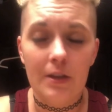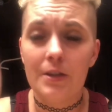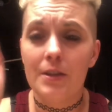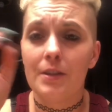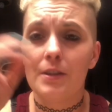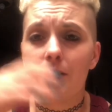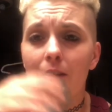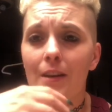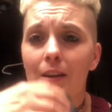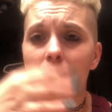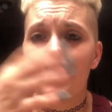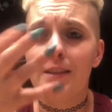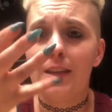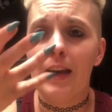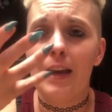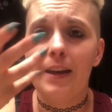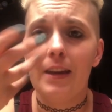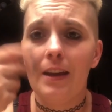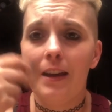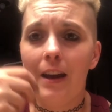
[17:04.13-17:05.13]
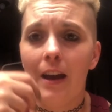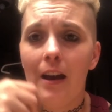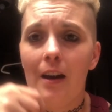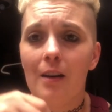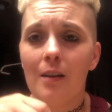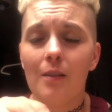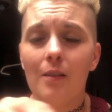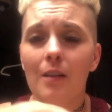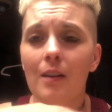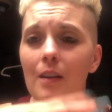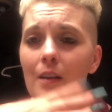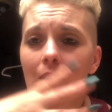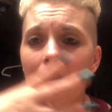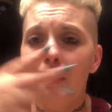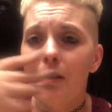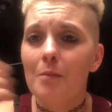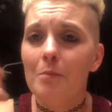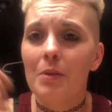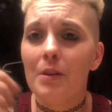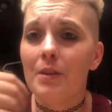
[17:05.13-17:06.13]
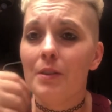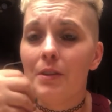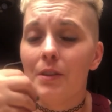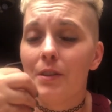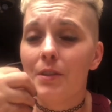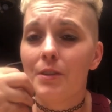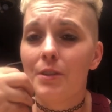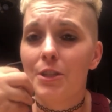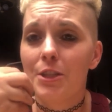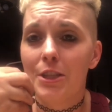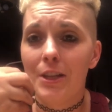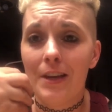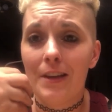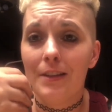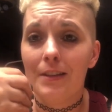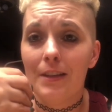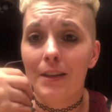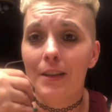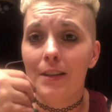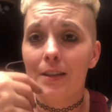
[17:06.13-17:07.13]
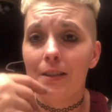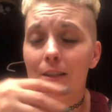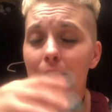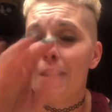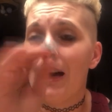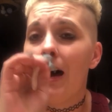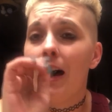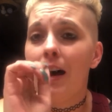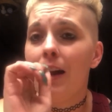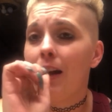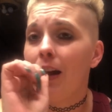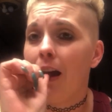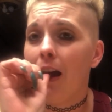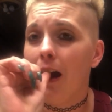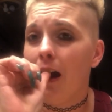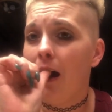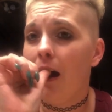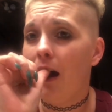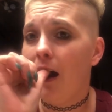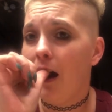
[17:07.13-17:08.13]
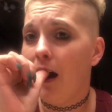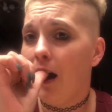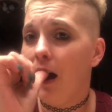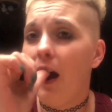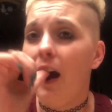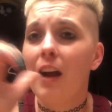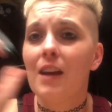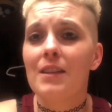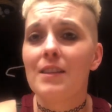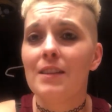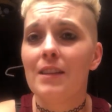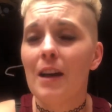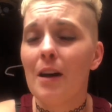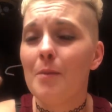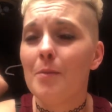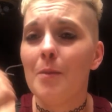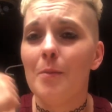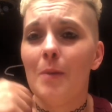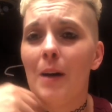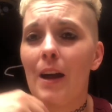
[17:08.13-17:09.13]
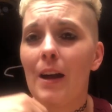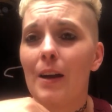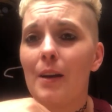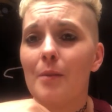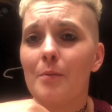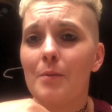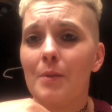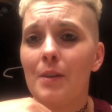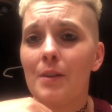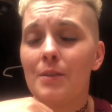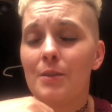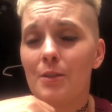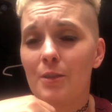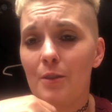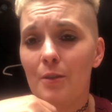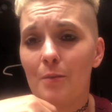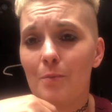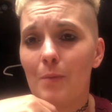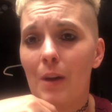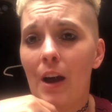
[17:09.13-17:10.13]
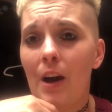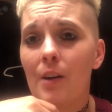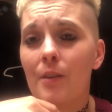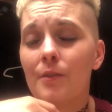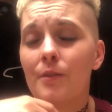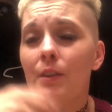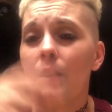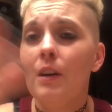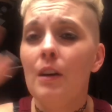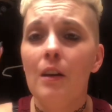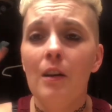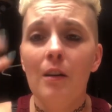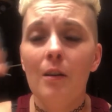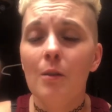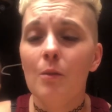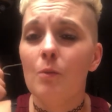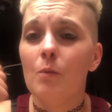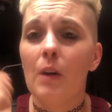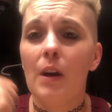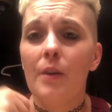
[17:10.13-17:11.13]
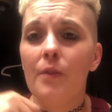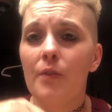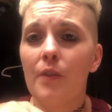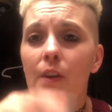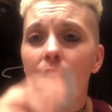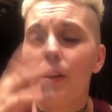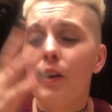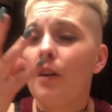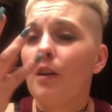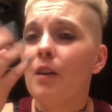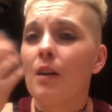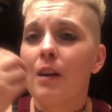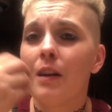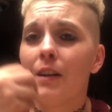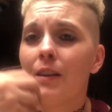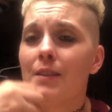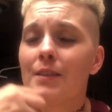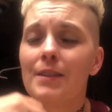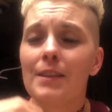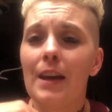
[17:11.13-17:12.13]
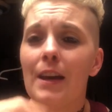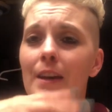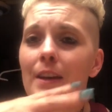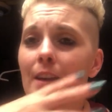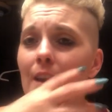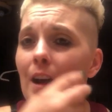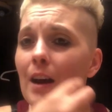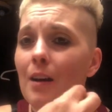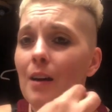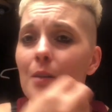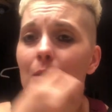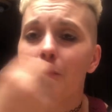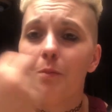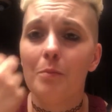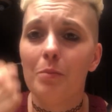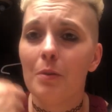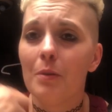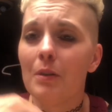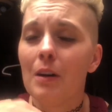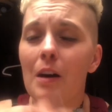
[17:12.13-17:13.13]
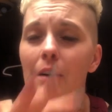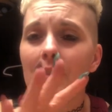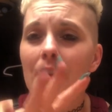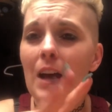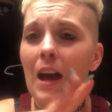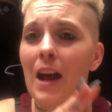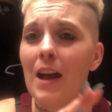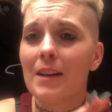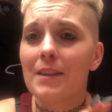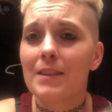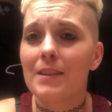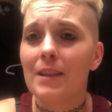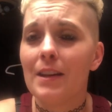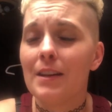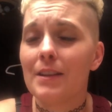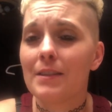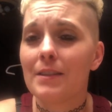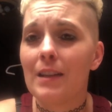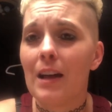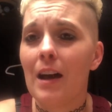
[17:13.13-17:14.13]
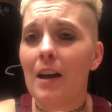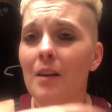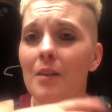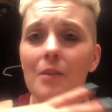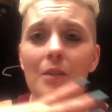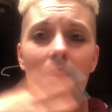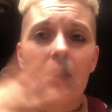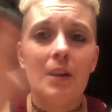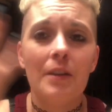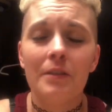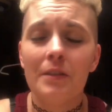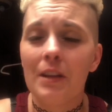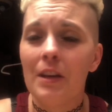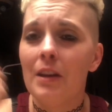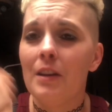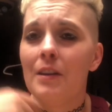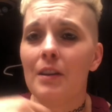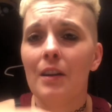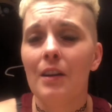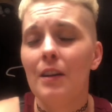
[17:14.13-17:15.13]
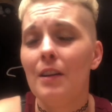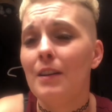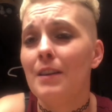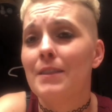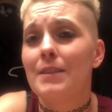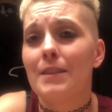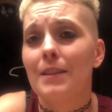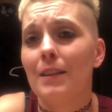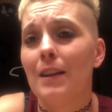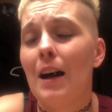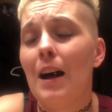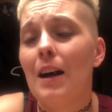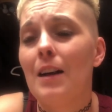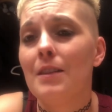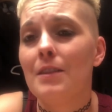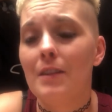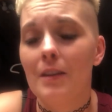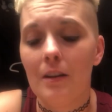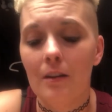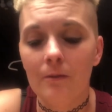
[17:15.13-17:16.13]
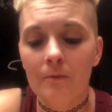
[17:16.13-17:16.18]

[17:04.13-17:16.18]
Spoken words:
just like take it out, put this shit in the inside, snap it back up into your mouth, wait for it to harden, take it out, pull all the excess out, and then it's lined.